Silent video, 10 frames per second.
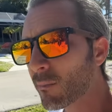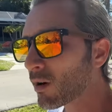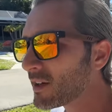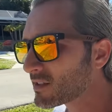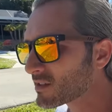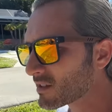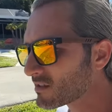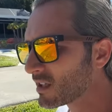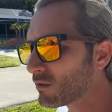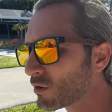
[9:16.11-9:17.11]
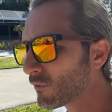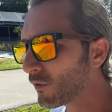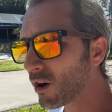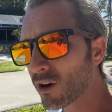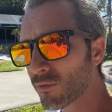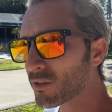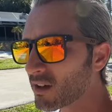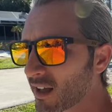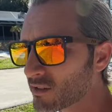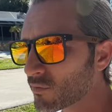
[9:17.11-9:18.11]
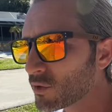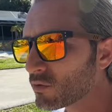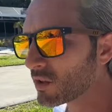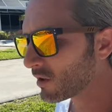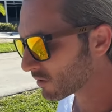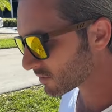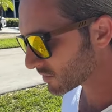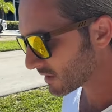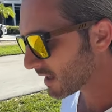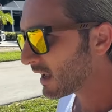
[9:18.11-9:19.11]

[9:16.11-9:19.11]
prices continue to fall for the next few years,